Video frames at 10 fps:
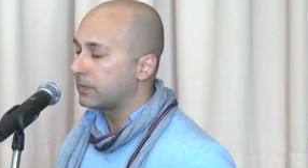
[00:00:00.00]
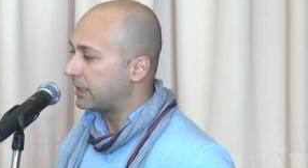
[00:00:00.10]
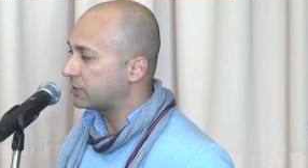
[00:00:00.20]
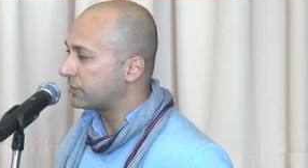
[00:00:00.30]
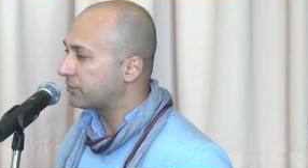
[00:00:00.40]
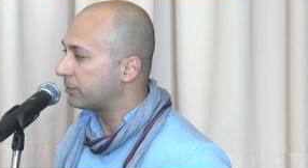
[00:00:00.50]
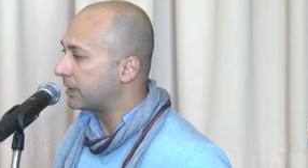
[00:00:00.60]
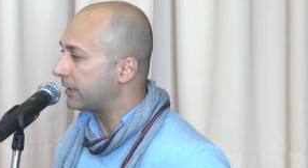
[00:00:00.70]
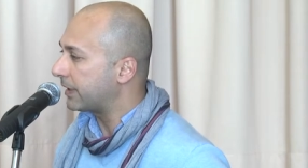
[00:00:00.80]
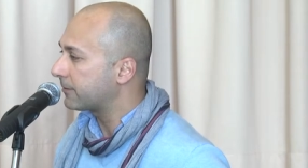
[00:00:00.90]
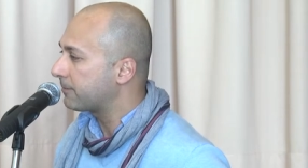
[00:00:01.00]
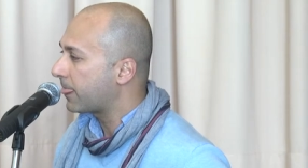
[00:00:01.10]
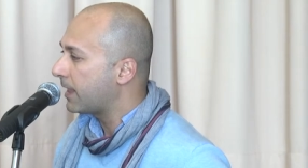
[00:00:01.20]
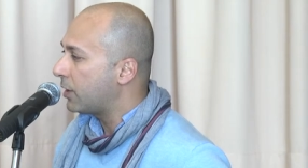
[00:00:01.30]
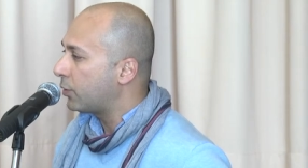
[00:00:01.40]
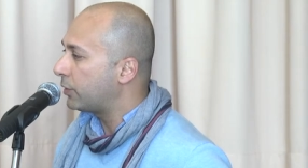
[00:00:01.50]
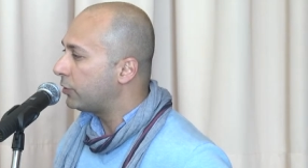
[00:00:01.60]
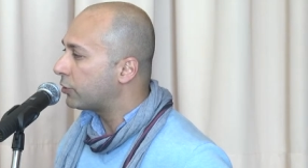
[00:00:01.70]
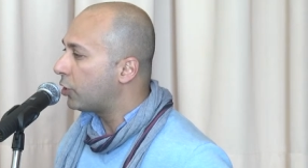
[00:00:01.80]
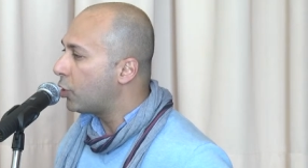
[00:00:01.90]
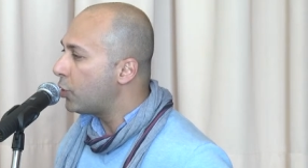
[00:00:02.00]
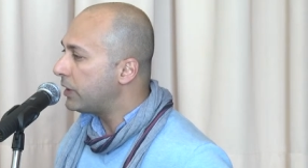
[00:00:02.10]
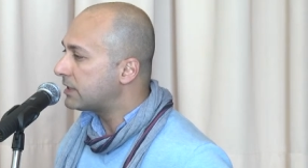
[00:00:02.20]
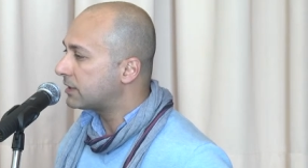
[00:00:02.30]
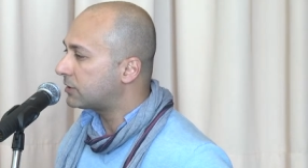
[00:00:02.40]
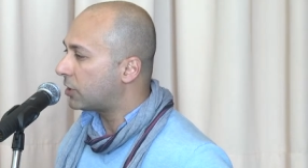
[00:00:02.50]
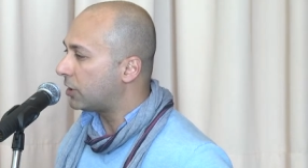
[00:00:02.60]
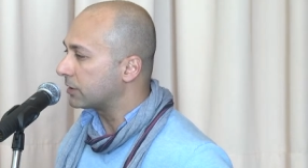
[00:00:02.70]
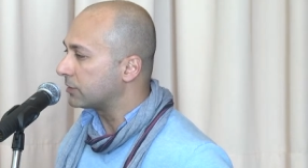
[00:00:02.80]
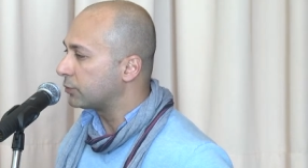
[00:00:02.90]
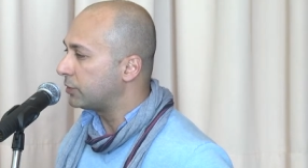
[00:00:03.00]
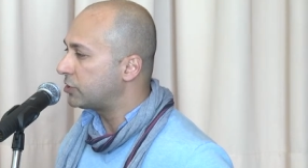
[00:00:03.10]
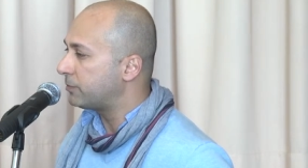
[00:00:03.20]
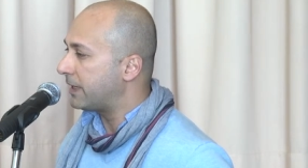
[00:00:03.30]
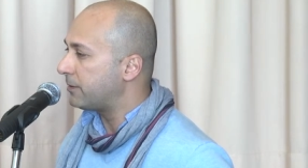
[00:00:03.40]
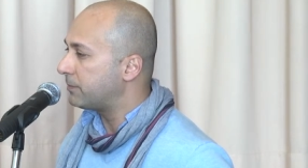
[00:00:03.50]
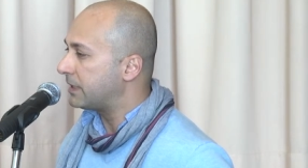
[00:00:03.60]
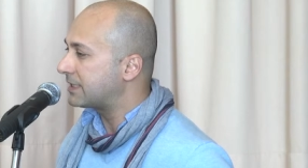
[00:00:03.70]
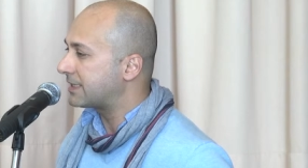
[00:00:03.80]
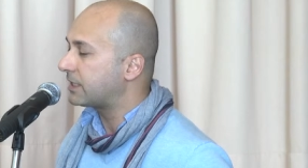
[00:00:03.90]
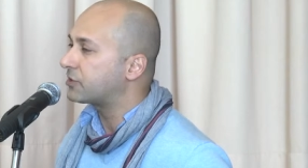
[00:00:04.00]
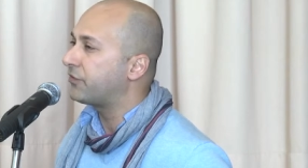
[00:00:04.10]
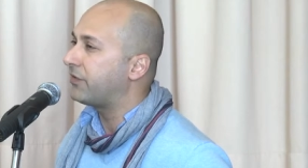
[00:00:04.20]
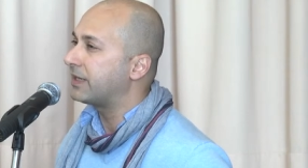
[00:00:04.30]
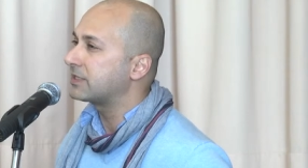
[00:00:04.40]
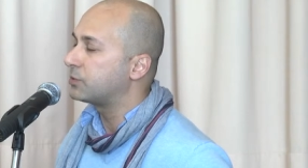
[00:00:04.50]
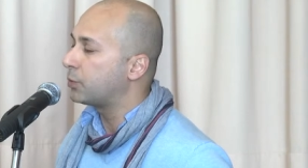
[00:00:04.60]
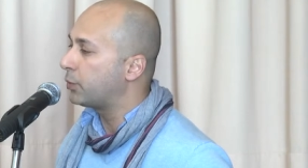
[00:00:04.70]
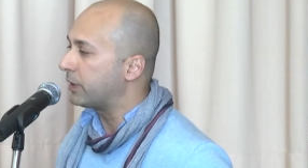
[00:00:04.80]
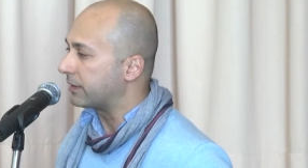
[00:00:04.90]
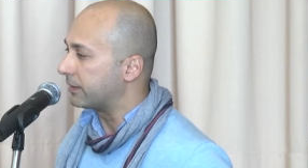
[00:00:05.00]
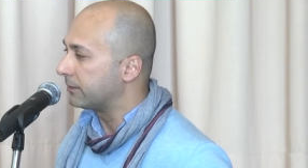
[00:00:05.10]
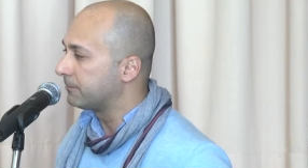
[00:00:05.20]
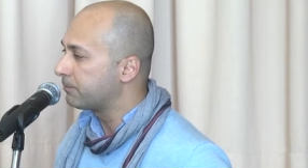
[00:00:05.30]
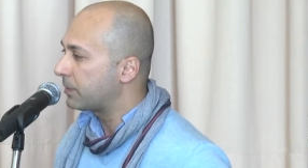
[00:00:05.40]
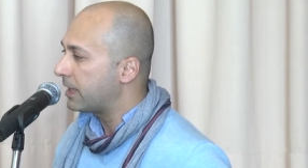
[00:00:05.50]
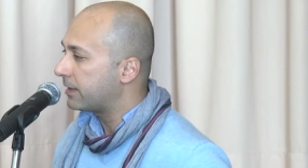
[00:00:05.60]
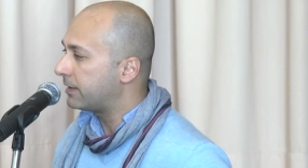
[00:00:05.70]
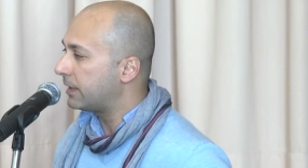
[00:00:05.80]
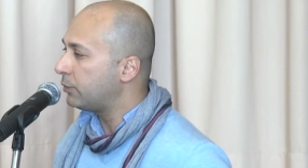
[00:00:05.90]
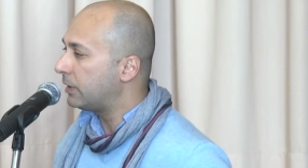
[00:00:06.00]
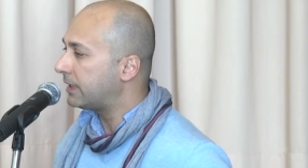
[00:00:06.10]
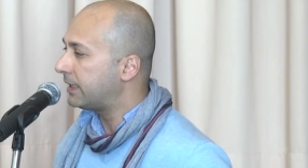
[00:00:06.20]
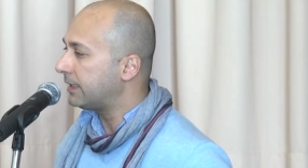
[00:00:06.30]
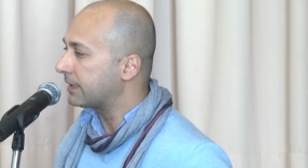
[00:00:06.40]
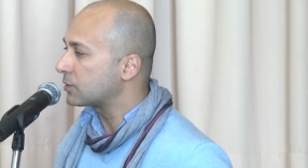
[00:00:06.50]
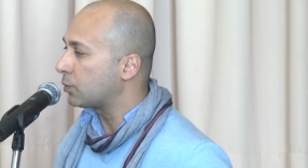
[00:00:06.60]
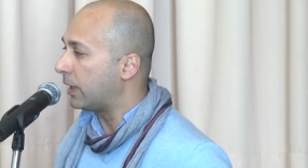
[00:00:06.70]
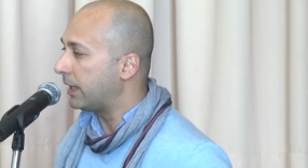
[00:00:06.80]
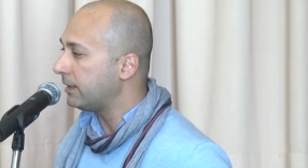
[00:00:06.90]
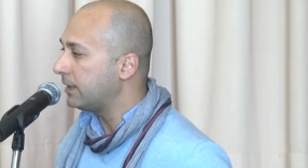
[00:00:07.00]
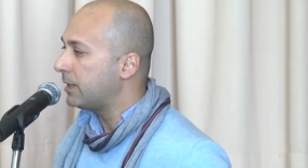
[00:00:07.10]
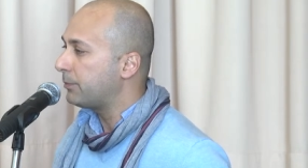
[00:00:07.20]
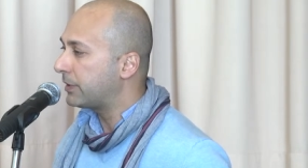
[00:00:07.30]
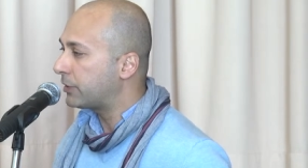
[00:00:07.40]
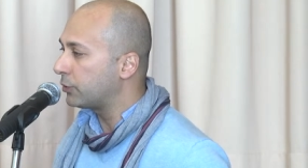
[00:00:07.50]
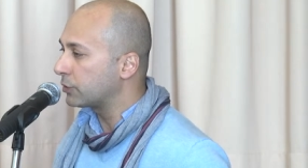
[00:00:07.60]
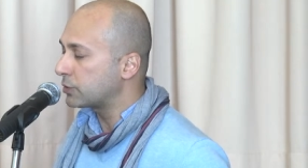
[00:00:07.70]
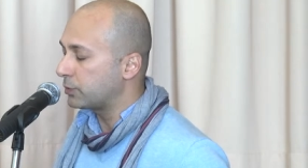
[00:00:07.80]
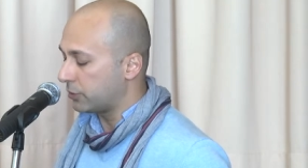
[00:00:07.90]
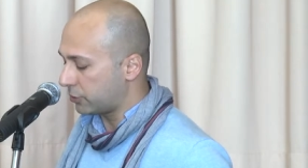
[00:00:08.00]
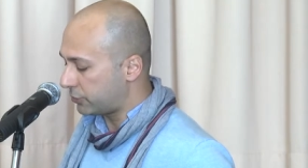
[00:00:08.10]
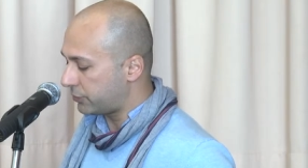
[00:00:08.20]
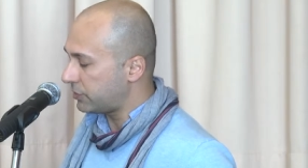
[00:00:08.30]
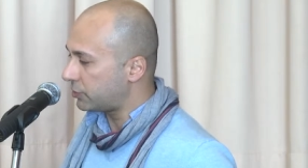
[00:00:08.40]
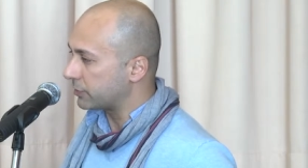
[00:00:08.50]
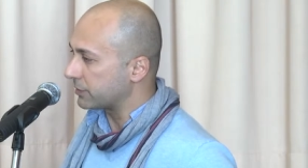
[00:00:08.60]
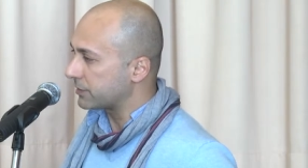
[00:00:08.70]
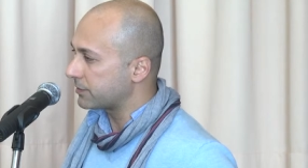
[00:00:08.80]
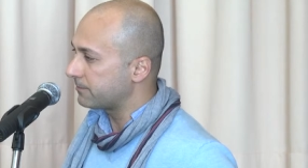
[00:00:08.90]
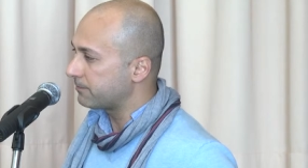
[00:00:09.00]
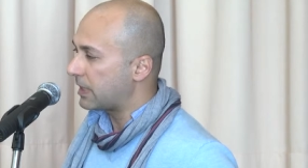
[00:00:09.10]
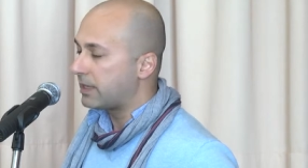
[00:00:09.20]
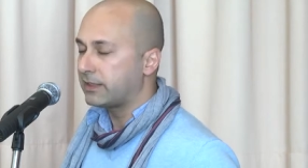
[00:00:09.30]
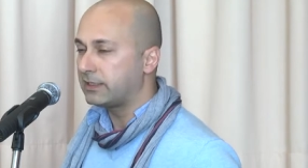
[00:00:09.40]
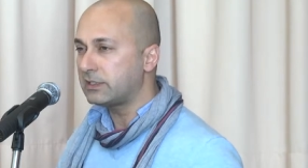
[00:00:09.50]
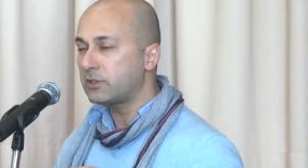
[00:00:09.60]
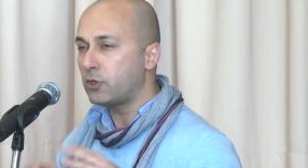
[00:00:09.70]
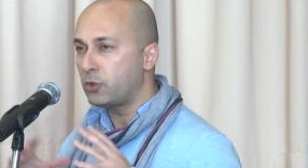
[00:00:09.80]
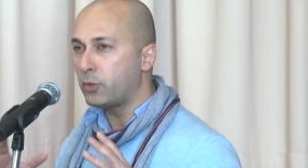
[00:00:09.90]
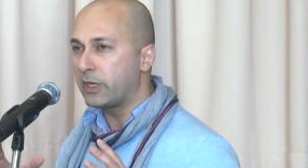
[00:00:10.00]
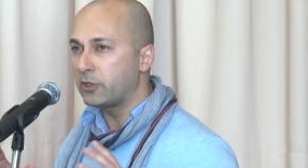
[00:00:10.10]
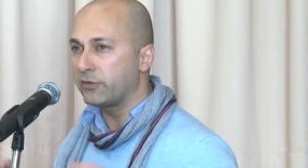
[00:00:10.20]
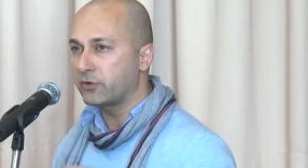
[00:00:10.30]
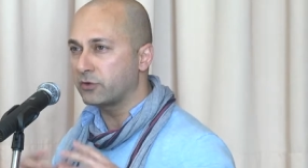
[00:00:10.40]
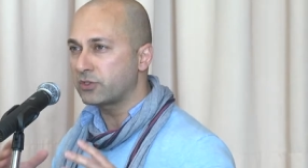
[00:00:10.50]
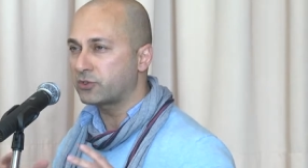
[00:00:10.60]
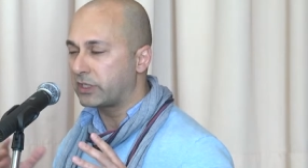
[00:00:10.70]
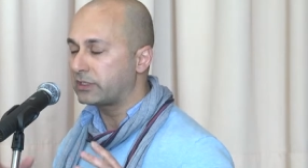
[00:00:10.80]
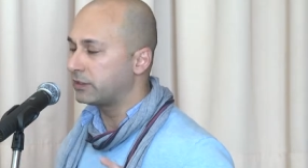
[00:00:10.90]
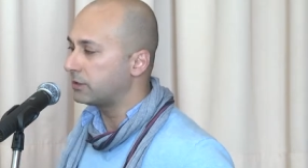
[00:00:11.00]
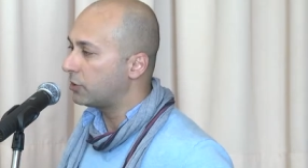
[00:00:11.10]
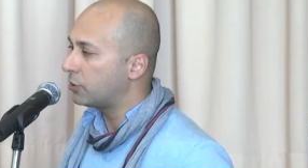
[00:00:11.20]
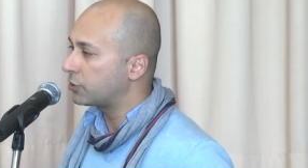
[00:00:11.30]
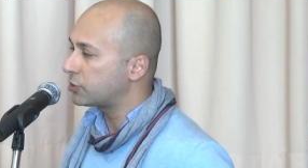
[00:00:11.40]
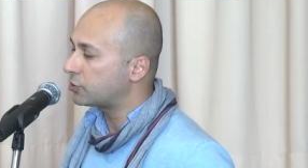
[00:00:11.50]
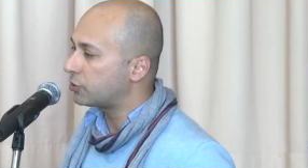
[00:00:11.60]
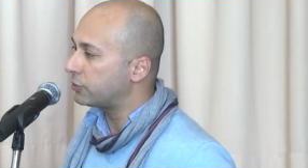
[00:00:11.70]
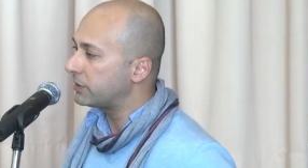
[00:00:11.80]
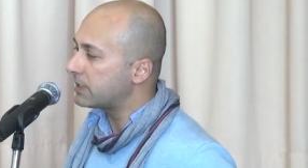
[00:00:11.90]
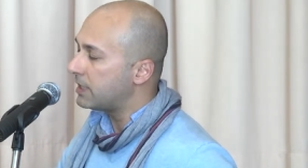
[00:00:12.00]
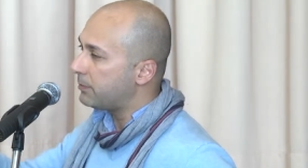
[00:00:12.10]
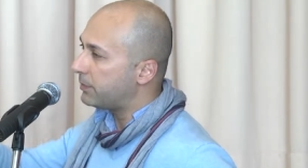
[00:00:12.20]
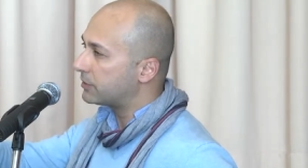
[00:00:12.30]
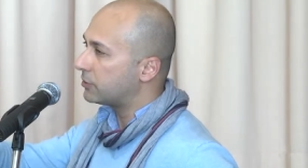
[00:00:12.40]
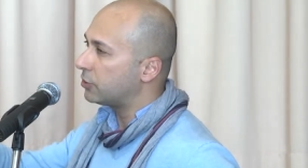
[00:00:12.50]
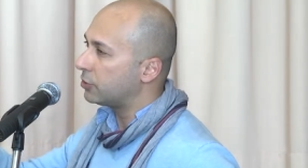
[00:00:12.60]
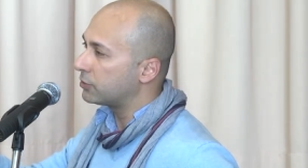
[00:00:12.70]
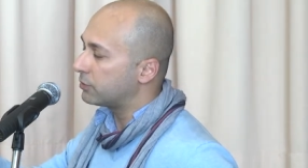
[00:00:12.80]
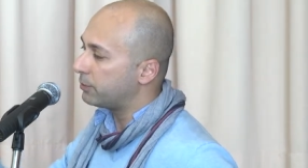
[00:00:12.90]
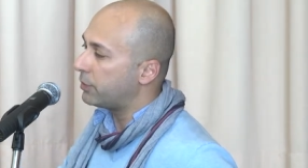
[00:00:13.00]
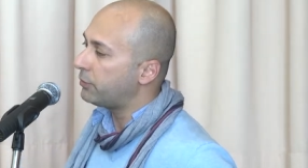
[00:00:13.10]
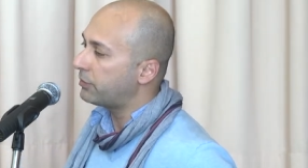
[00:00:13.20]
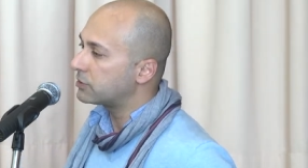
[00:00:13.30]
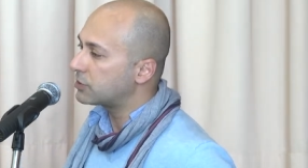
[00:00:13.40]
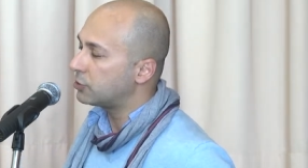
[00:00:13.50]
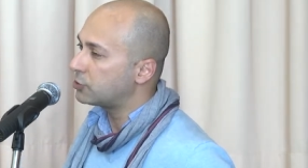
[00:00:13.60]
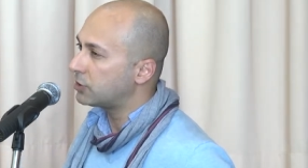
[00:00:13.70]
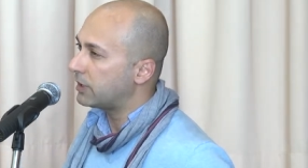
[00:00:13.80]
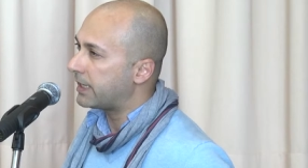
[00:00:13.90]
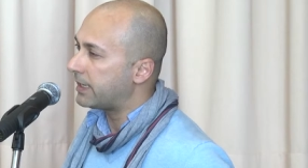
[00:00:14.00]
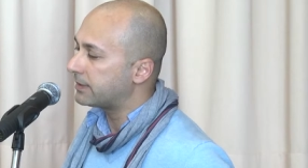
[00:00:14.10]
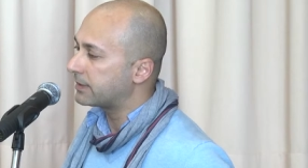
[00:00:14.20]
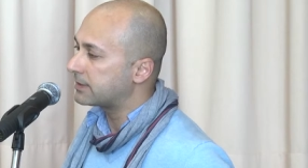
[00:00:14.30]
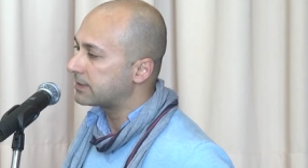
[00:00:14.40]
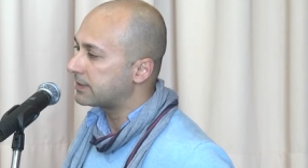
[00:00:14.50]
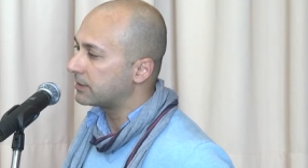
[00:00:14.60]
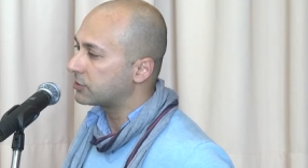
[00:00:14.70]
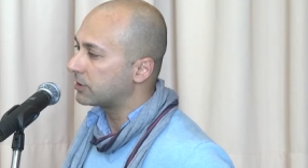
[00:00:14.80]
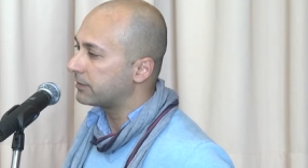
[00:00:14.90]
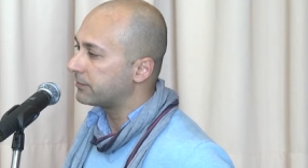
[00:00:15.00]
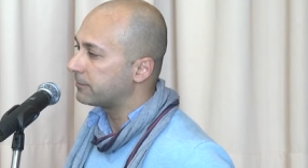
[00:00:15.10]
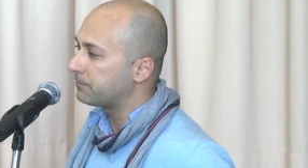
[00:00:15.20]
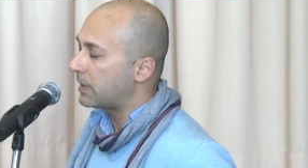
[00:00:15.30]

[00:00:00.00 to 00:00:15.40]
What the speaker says: And she's from Iraq. We are always the target, which may be sacrificed with. They will kill us. Why? Because we are Christians. That is her way of constructing her stories, but on both social and existential level.